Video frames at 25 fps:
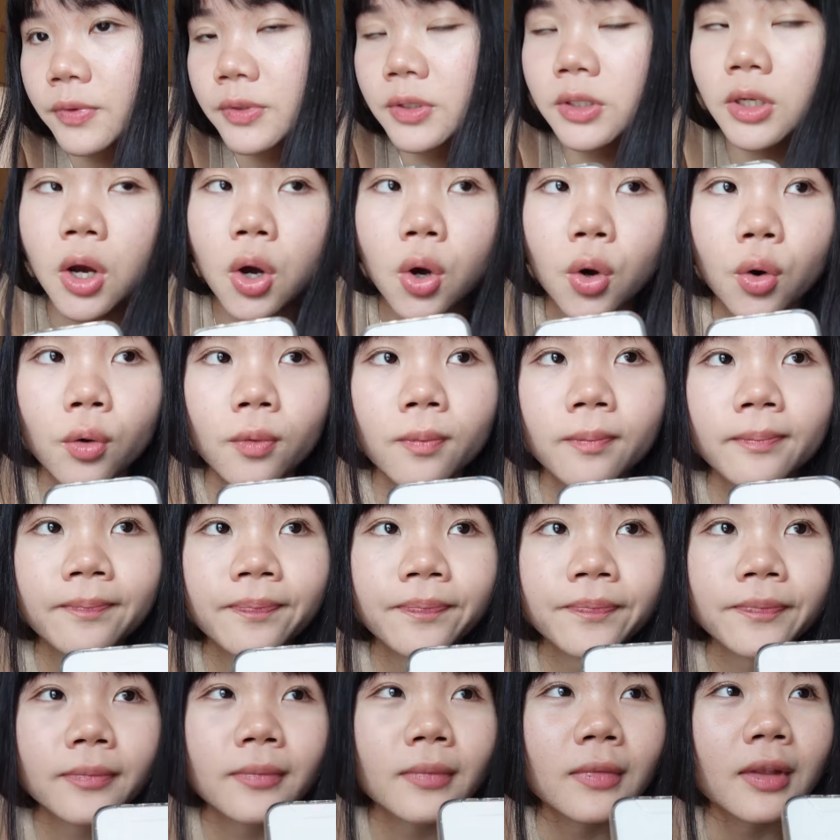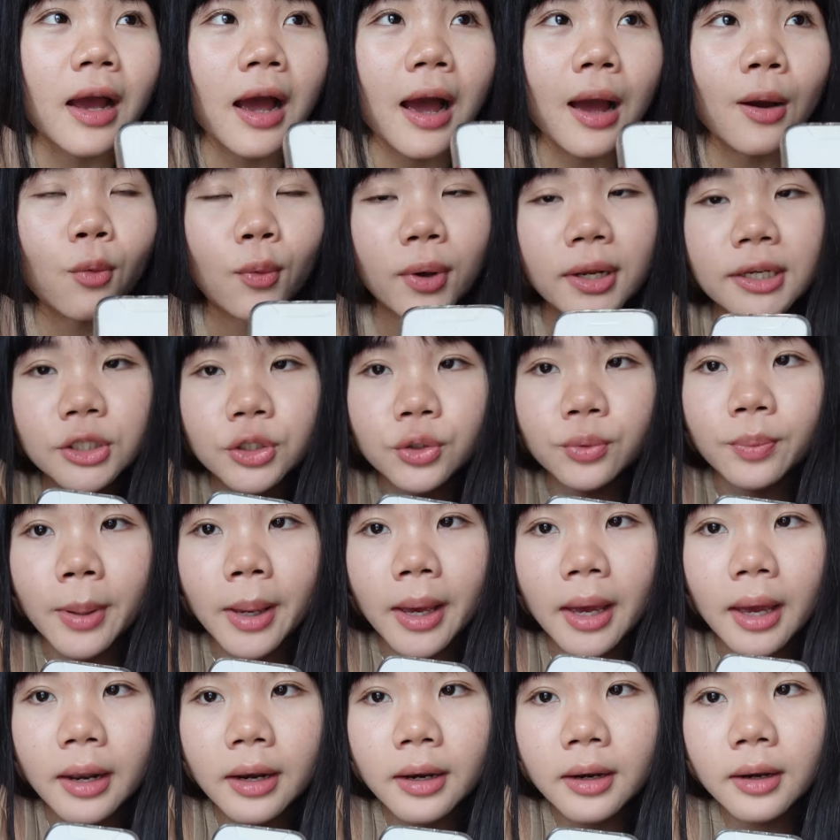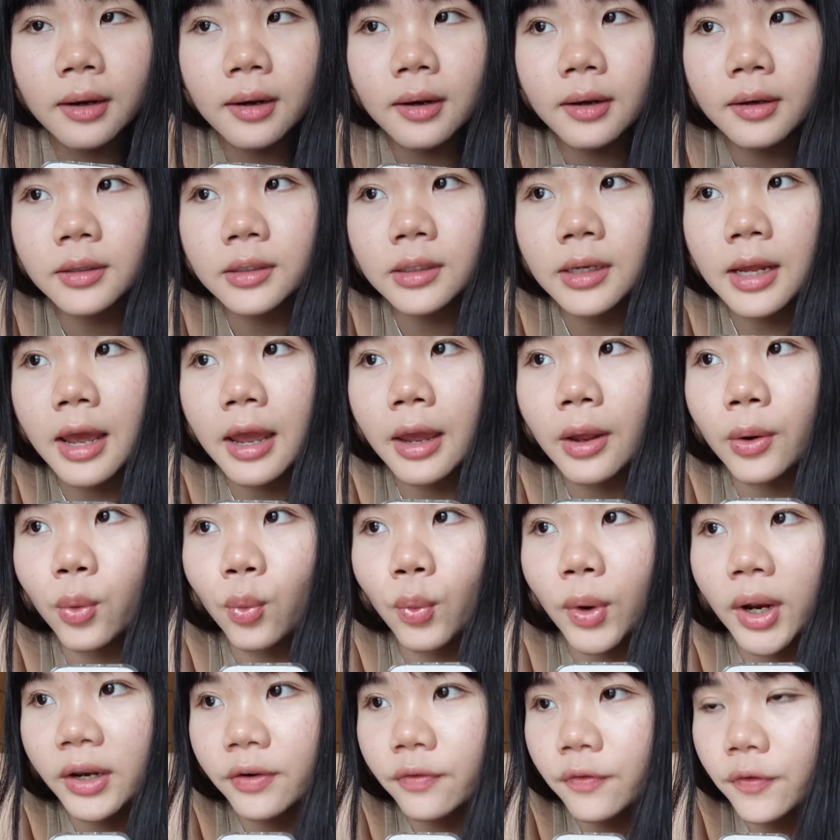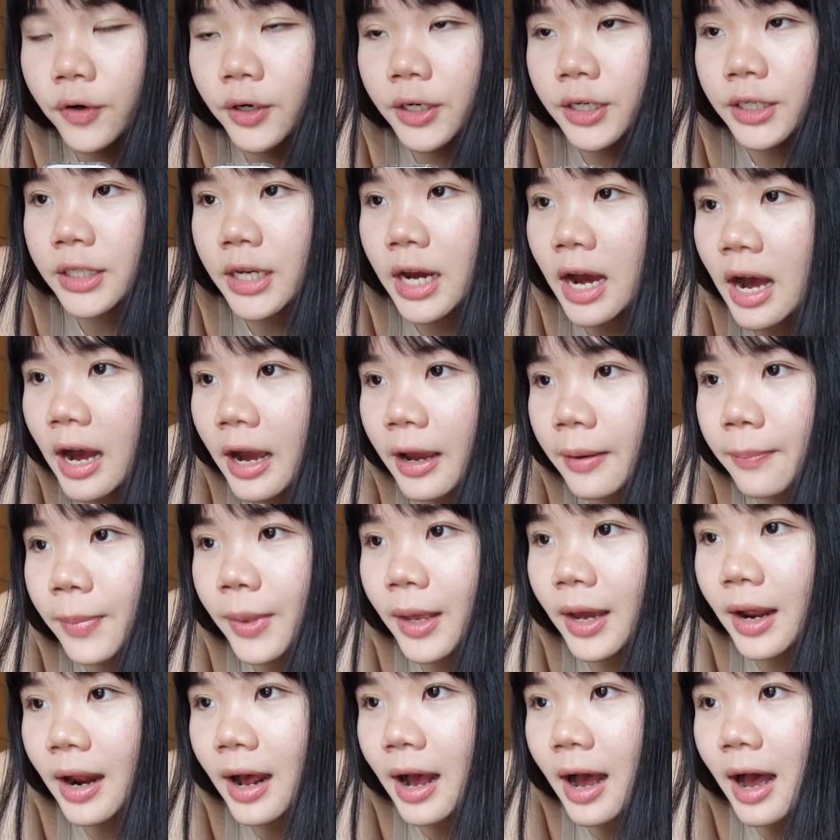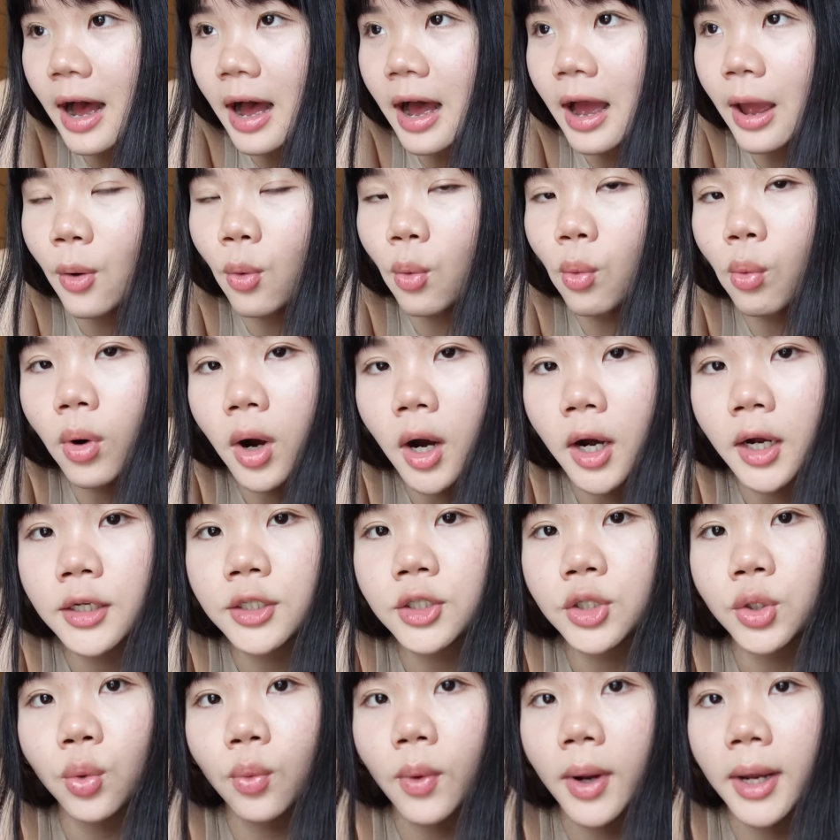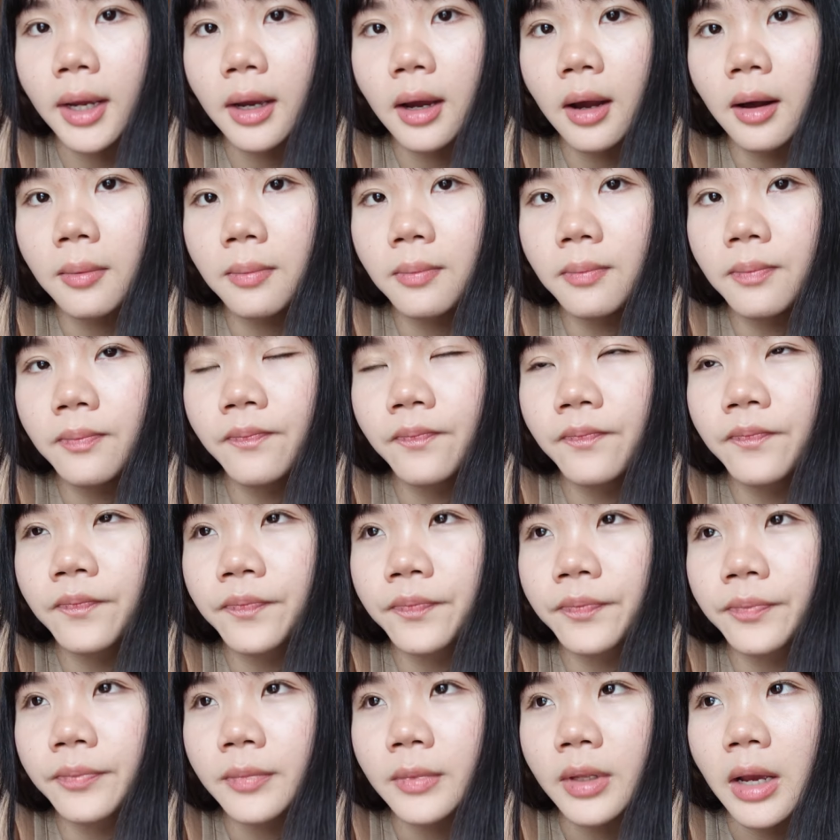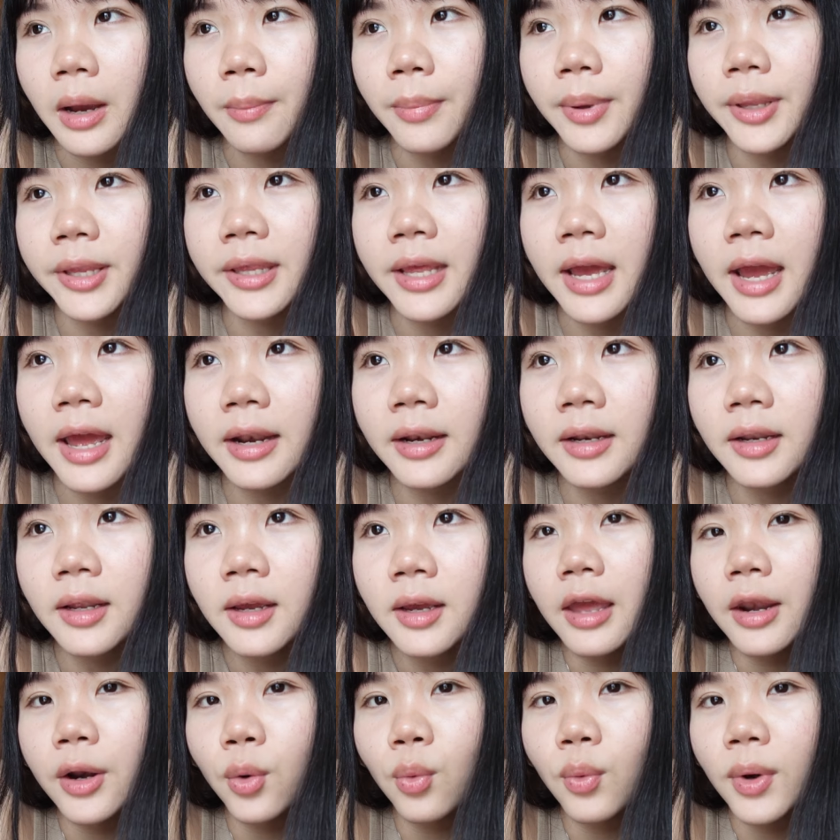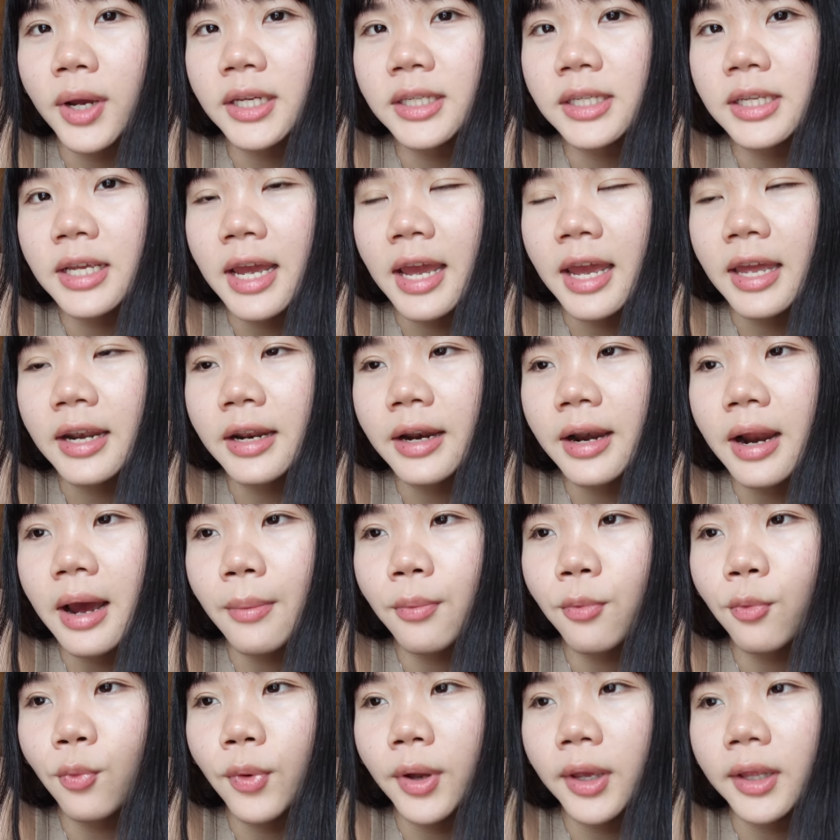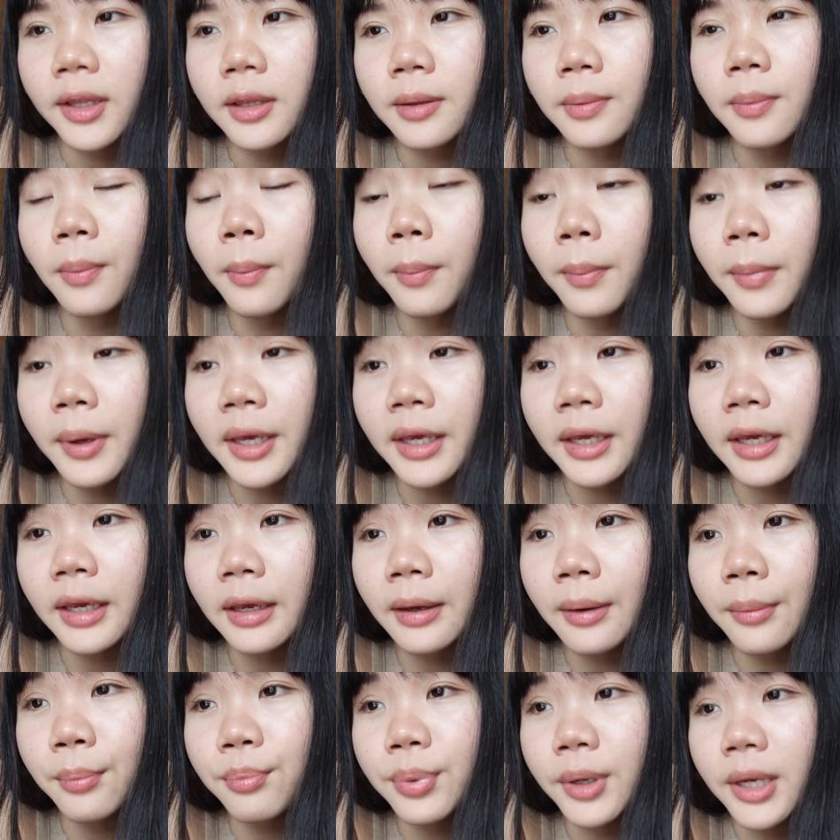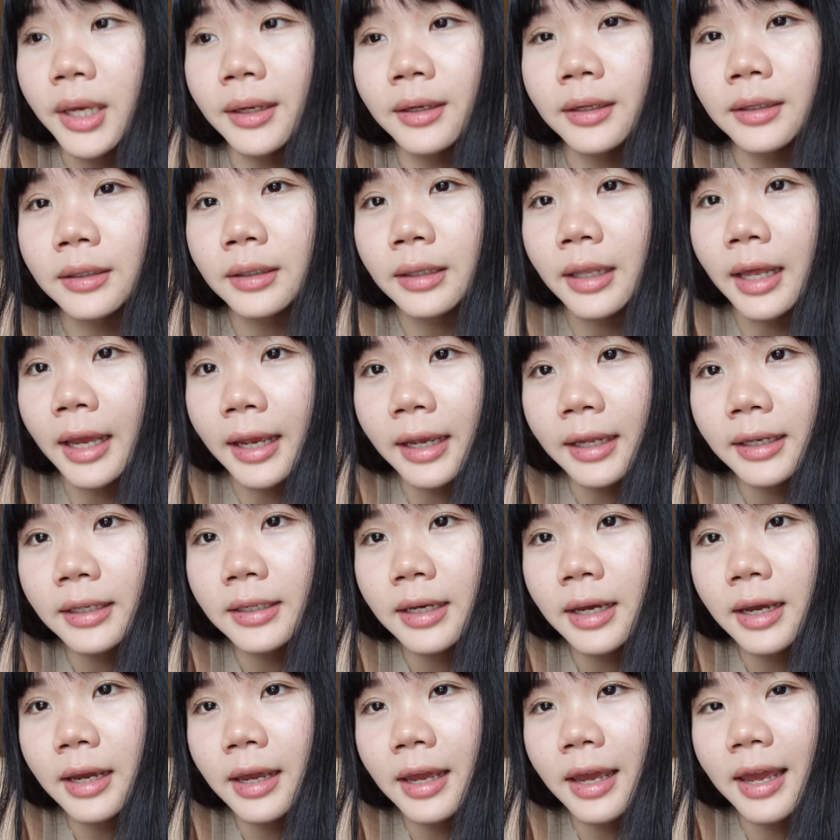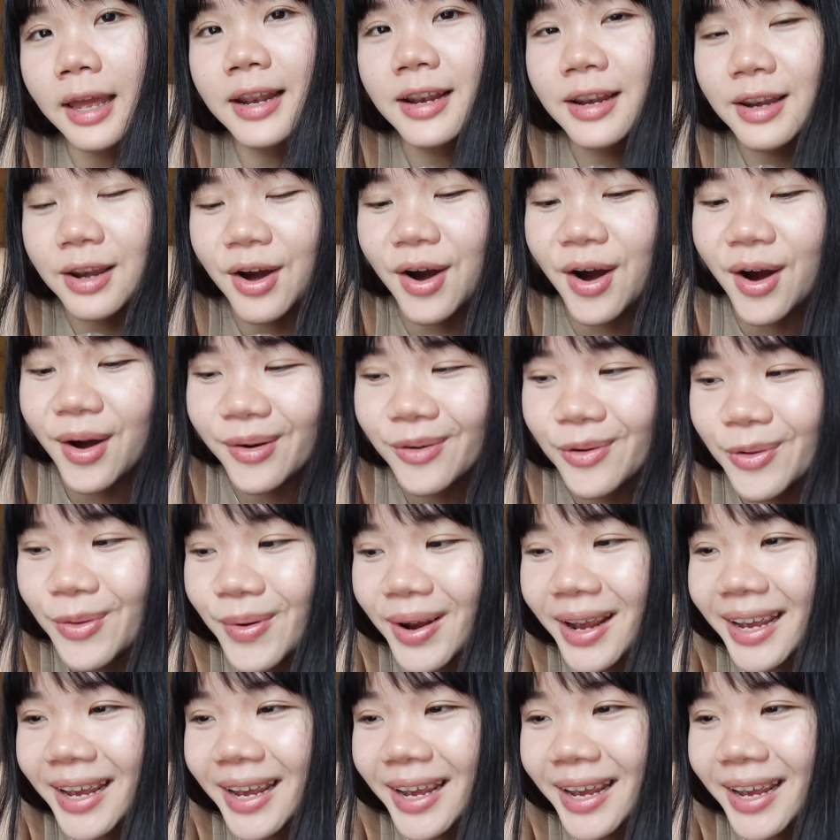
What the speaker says: So I went to bed and wait for the time that I want to wake up, but then it always ended up with me being late and not